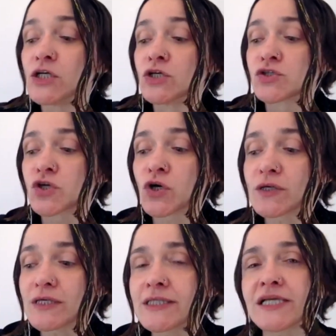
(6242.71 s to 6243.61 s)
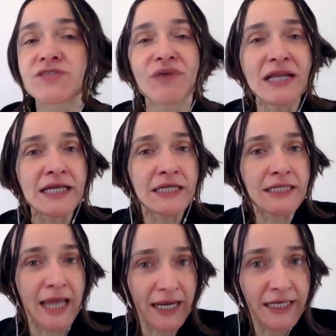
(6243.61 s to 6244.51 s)
So it is very
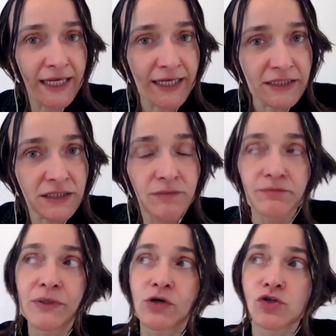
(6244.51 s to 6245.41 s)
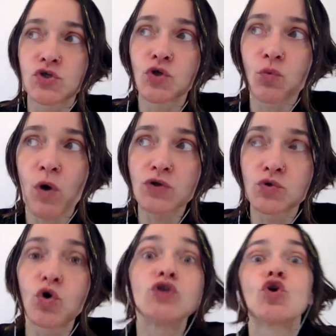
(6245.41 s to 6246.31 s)
delicate, because you don't want to
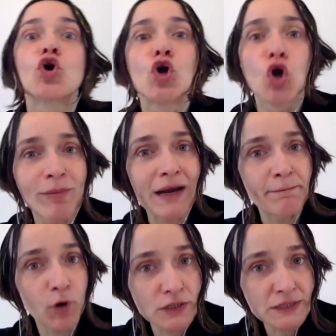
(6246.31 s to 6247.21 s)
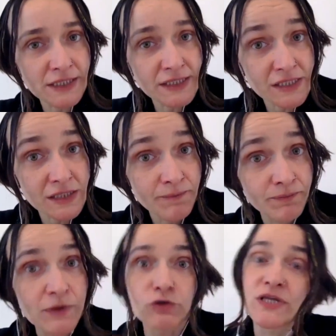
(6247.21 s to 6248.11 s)
go into global politics,
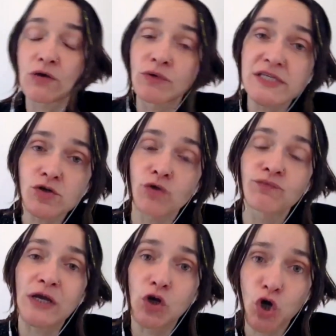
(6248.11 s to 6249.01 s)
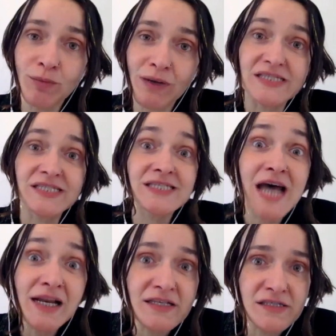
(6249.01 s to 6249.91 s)
because the risk of the global is
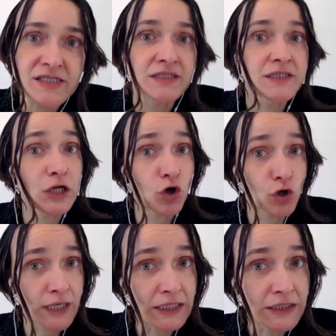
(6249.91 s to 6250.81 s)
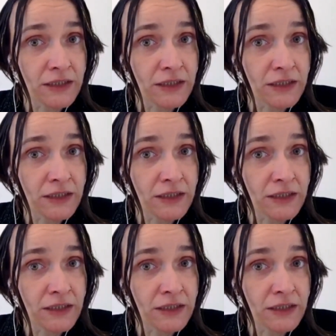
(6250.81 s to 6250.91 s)
silencing the local.